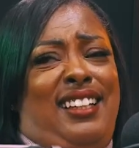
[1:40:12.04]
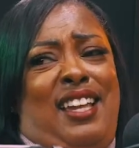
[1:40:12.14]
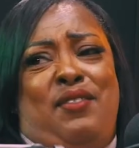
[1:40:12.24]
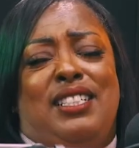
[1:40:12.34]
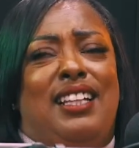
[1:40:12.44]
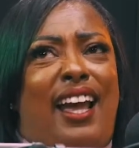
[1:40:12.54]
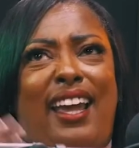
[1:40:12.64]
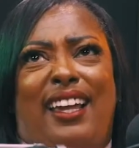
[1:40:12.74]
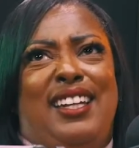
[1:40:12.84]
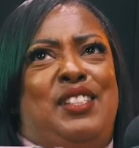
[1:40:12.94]
they was
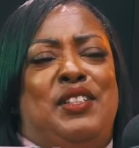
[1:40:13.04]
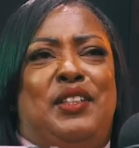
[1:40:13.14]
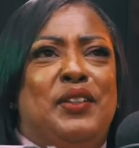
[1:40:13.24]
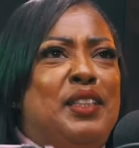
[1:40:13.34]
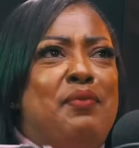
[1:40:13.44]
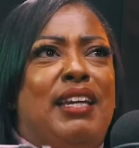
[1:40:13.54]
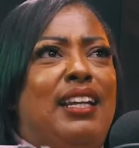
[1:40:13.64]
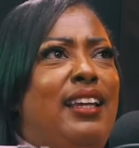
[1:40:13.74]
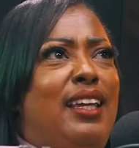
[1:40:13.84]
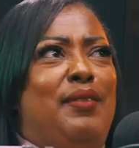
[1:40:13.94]
like introducing me
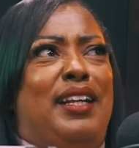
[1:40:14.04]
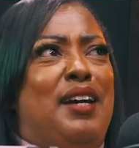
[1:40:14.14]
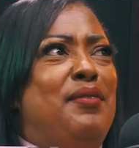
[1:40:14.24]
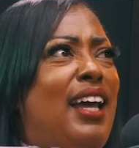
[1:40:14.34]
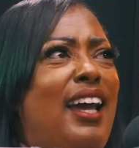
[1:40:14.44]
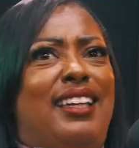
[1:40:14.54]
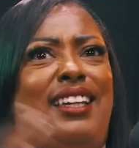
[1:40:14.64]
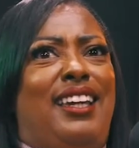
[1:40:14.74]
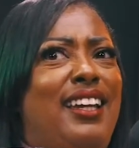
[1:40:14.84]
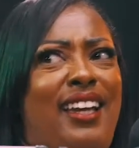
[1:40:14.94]
to him, and I'm like,
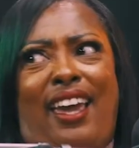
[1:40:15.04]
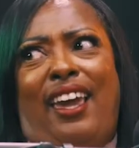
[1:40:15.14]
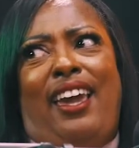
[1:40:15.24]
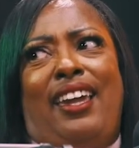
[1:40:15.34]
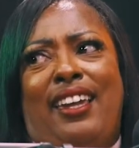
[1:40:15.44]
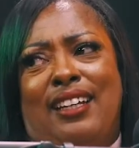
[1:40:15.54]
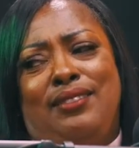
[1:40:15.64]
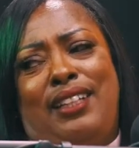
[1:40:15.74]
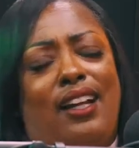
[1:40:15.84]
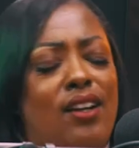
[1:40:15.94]
yeah, hey,
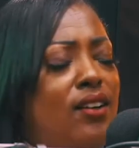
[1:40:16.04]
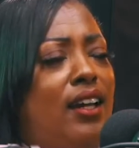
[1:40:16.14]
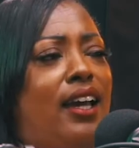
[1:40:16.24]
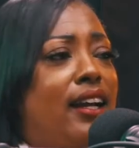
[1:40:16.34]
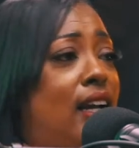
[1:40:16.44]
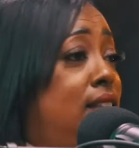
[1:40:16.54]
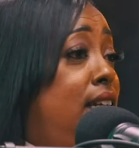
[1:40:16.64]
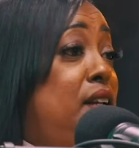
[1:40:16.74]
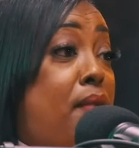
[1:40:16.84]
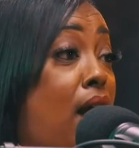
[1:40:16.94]
I'm like, okay, and I
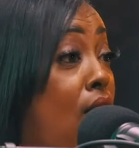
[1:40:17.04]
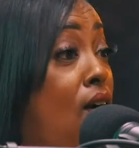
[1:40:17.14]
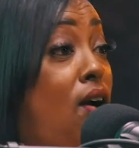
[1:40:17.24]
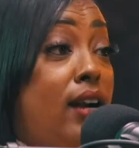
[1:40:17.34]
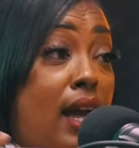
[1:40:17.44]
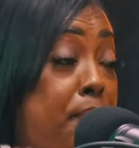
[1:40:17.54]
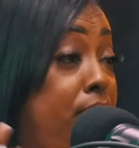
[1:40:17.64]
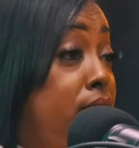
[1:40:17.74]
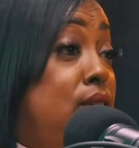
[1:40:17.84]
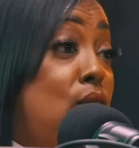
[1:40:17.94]
get in my car and I
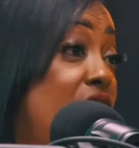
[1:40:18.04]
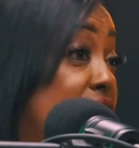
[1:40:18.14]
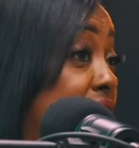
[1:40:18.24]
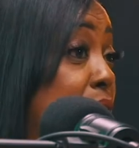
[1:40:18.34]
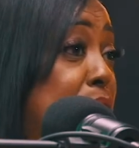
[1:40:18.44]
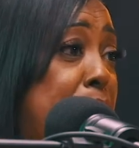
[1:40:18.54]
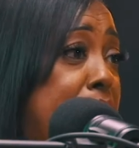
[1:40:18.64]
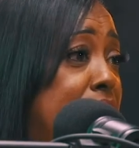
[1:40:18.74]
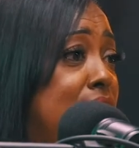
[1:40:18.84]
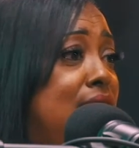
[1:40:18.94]
pulls off and keep it
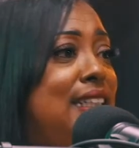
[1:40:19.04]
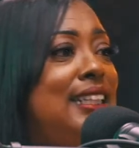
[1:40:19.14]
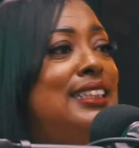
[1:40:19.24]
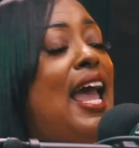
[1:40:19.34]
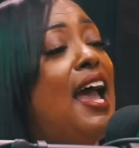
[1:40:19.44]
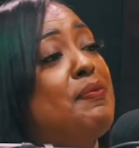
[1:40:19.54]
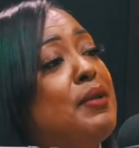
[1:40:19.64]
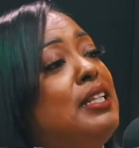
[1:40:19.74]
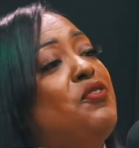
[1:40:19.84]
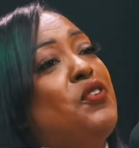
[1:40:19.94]
pushing. This
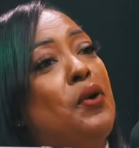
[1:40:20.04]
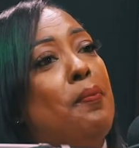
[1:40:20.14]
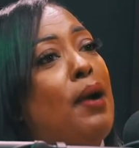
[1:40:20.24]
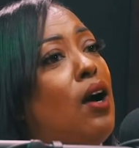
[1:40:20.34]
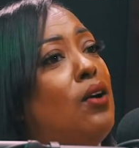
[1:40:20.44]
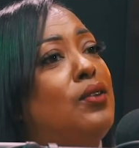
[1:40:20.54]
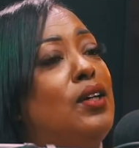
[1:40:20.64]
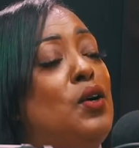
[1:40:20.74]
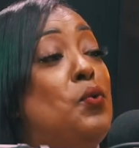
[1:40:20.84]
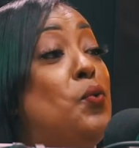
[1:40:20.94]
happened for about
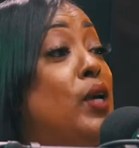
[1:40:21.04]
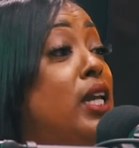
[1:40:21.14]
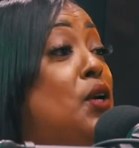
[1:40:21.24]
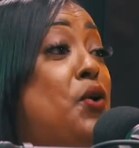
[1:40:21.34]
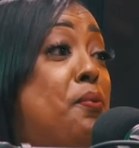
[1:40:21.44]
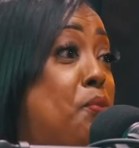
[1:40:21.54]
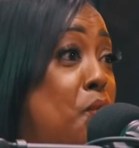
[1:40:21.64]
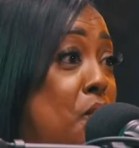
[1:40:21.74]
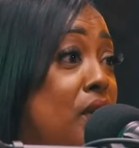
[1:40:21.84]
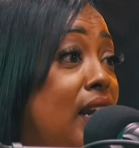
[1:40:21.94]
a week or
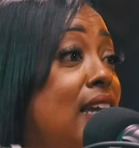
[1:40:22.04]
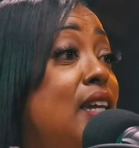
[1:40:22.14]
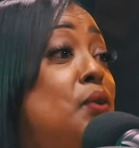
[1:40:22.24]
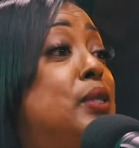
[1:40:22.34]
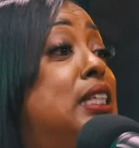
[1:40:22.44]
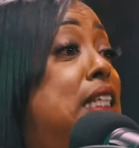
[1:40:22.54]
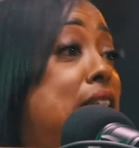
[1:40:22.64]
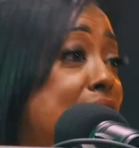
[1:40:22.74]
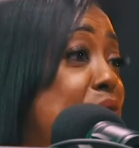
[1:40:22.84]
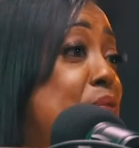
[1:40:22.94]
more. Like he would
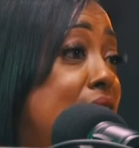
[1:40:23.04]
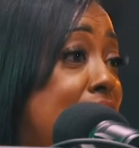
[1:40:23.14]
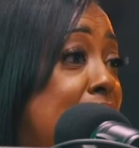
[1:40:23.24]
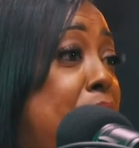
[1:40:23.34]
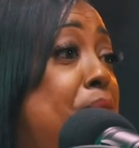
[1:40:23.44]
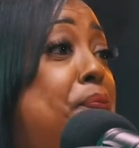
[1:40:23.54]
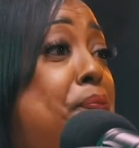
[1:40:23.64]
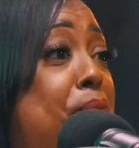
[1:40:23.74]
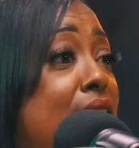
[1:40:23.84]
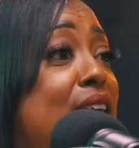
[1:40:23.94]
see me, smart
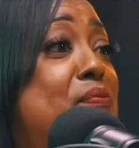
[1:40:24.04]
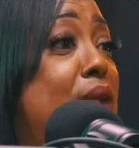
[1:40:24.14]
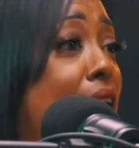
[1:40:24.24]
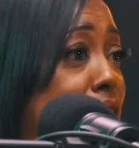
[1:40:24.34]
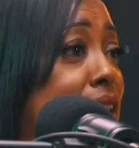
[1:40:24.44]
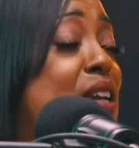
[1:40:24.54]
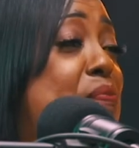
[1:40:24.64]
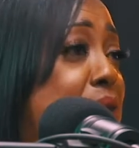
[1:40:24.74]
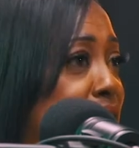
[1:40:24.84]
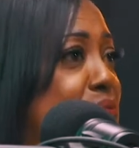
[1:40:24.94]
man, picking my
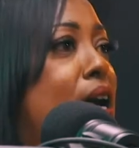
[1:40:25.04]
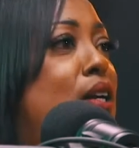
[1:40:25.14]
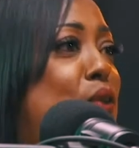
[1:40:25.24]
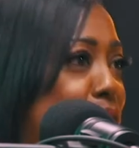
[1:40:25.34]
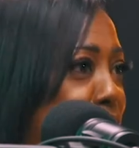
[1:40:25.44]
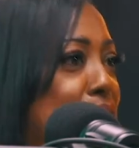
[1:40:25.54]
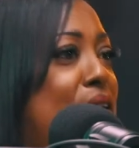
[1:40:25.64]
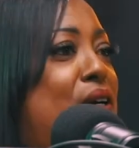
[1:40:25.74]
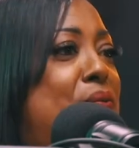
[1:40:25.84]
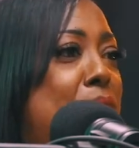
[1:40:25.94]
keep picking my daughter
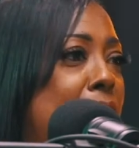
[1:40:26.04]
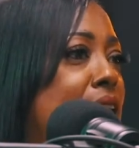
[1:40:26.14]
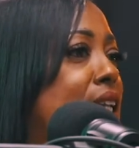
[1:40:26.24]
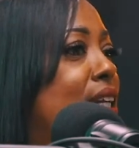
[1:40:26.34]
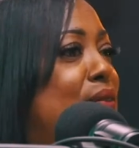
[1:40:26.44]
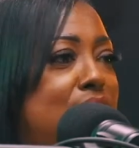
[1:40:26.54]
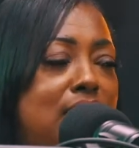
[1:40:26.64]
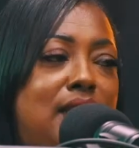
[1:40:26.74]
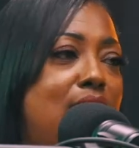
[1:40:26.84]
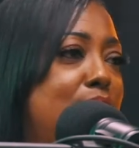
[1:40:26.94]
up. He
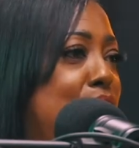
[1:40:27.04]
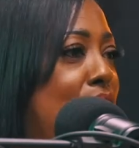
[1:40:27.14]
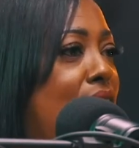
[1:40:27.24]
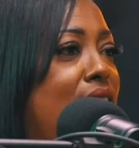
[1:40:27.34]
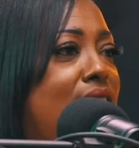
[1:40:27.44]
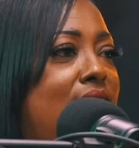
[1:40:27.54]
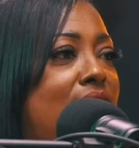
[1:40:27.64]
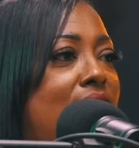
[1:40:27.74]
just kept trying